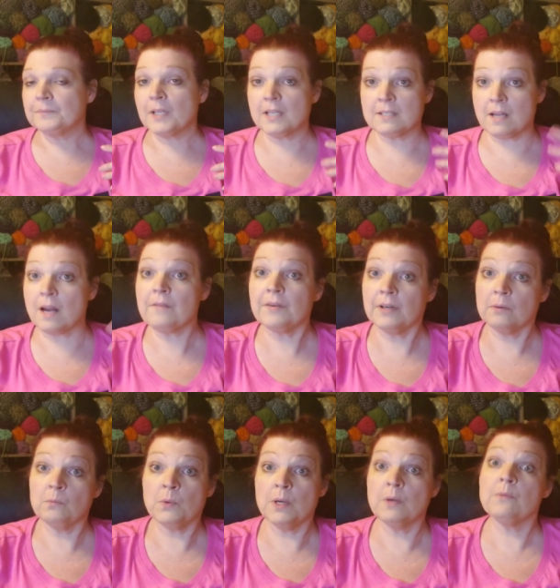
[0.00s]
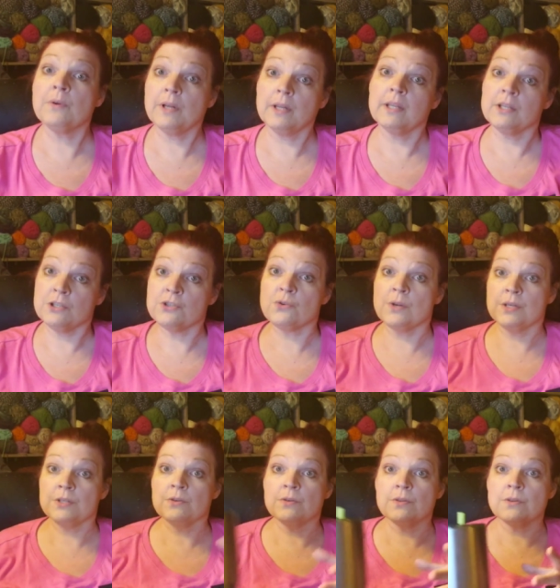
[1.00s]
Because I re we really enjoy
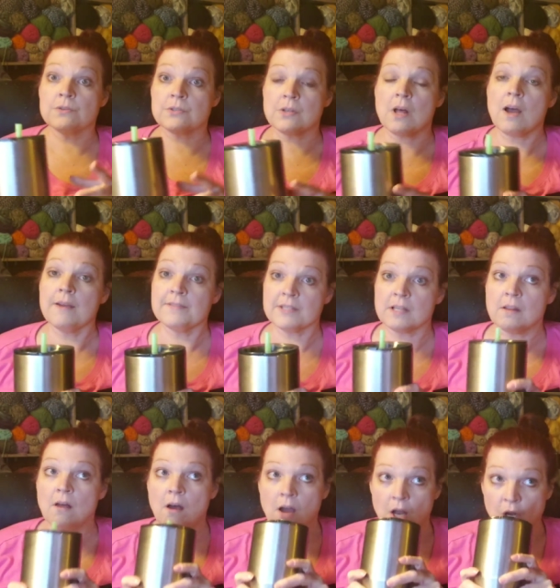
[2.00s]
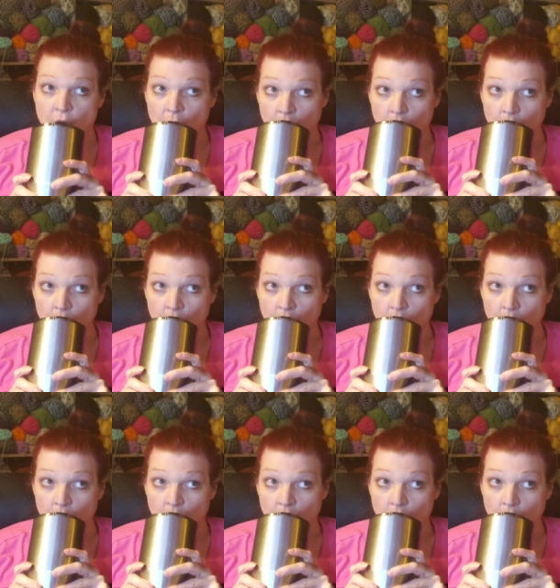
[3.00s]
doing those lives a lot.